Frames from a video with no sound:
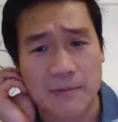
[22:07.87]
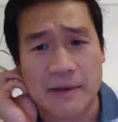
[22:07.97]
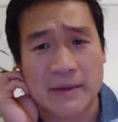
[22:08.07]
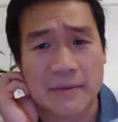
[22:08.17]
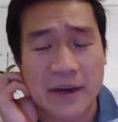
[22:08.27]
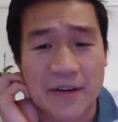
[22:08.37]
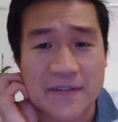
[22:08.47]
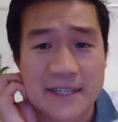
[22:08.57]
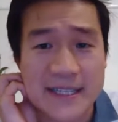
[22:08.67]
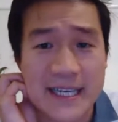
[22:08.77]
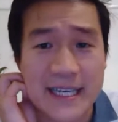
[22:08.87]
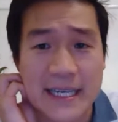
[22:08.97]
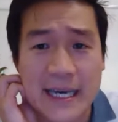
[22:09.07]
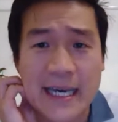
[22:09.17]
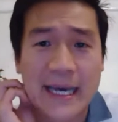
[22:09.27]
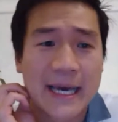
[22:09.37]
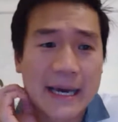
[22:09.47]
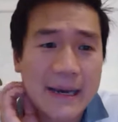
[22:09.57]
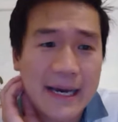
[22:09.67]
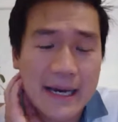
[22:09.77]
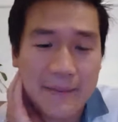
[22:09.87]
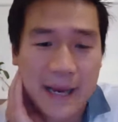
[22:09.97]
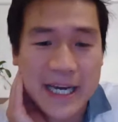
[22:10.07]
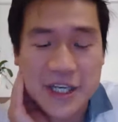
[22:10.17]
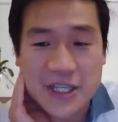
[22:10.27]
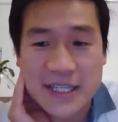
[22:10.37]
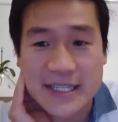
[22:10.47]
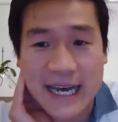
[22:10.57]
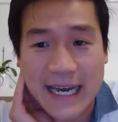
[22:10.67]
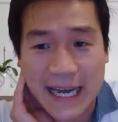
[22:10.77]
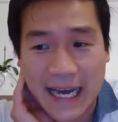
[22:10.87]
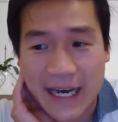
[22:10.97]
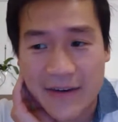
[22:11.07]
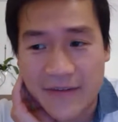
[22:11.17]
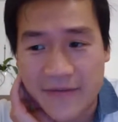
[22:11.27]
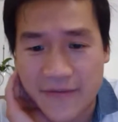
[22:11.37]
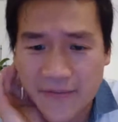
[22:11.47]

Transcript: We often see patients that have